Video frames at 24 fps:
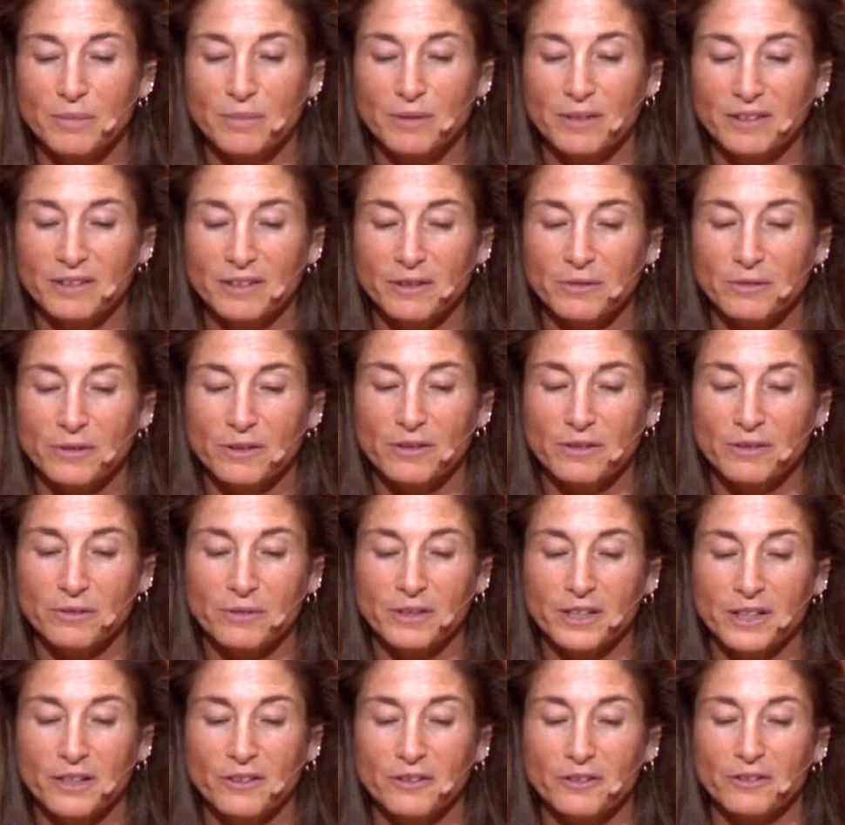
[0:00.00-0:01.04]
but there were
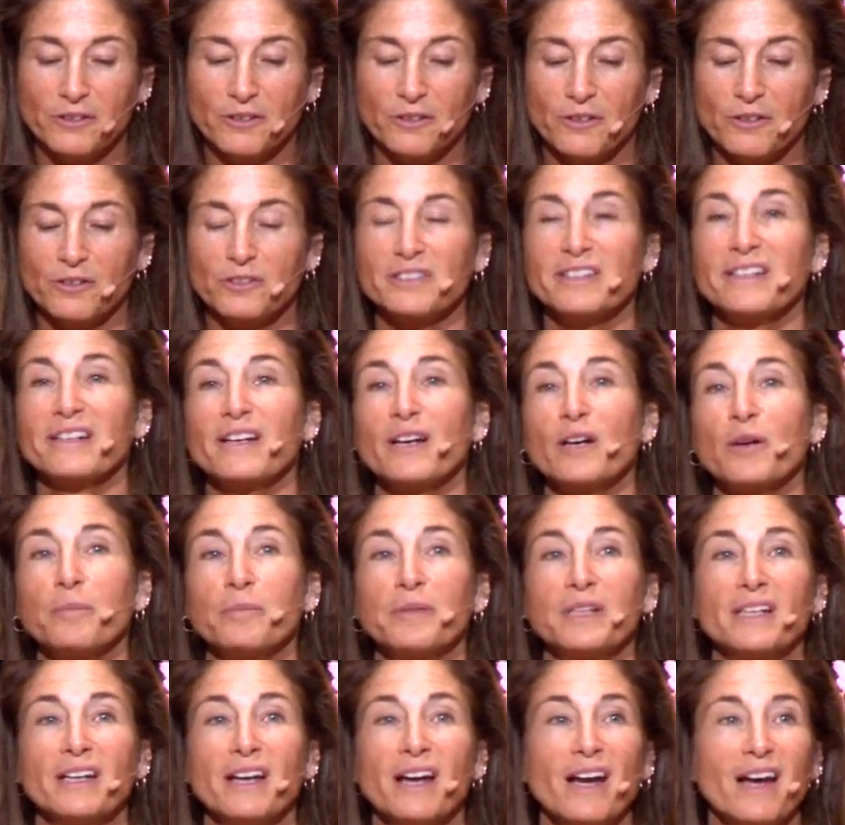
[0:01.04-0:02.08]
3 other girls that helped
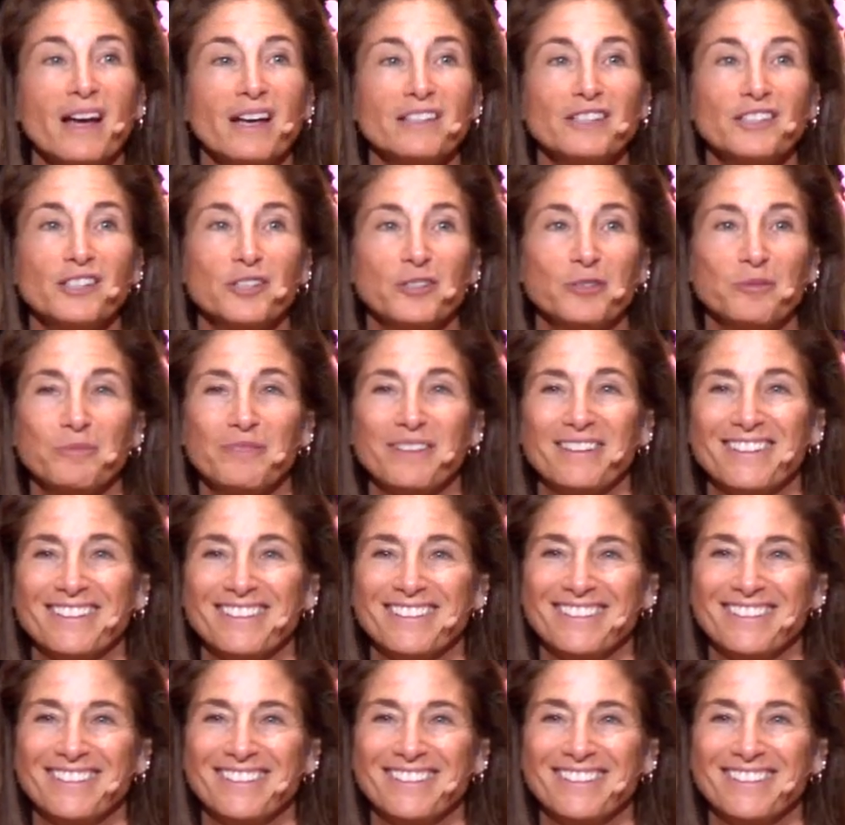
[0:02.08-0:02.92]
me catch him.